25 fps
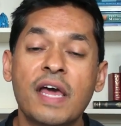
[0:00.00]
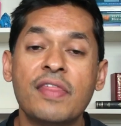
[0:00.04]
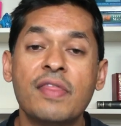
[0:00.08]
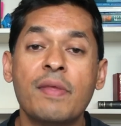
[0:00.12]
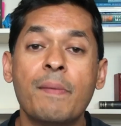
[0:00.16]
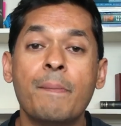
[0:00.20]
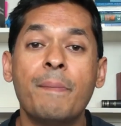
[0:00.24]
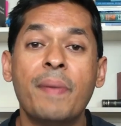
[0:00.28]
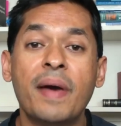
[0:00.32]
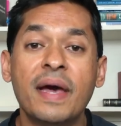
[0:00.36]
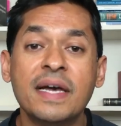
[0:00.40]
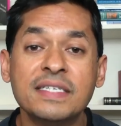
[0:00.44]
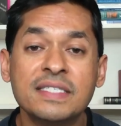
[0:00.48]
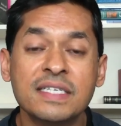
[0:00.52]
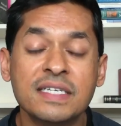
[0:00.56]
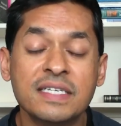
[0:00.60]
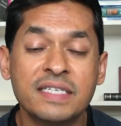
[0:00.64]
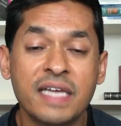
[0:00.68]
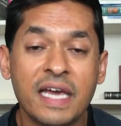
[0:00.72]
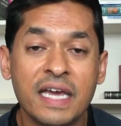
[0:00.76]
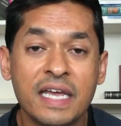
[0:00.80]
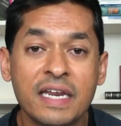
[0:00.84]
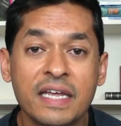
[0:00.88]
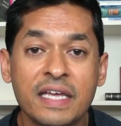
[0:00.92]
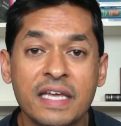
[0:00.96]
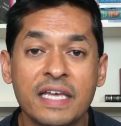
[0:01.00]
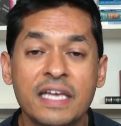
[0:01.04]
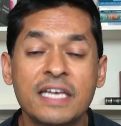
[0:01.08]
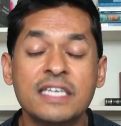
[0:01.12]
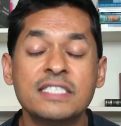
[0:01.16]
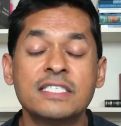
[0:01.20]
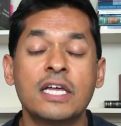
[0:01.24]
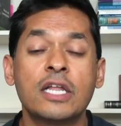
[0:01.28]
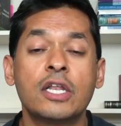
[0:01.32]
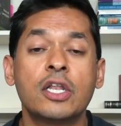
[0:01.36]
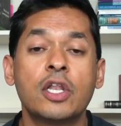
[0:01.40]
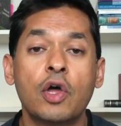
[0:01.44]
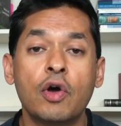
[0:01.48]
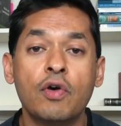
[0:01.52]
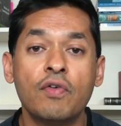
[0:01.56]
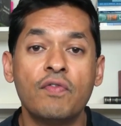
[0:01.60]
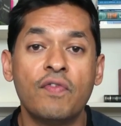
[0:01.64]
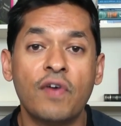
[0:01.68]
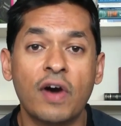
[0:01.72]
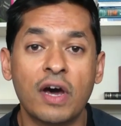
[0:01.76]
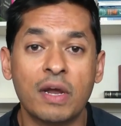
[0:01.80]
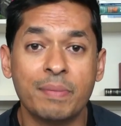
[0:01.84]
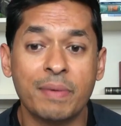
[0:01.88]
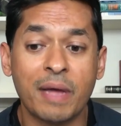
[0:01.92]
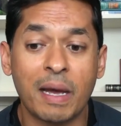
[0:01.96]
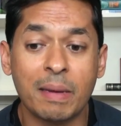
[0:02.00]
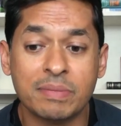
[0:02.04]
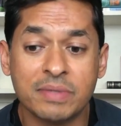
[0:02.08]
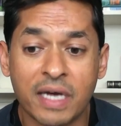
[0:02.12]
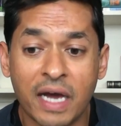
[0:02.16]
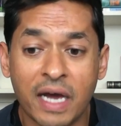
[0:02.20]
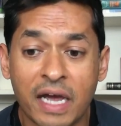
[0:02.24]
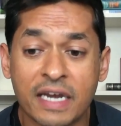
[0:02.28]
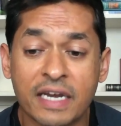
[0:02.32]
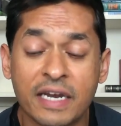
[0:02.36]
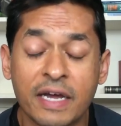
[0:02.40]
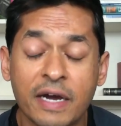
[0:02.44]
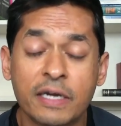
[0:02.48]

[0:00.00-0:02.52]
And the best data is a low FODMAP diet.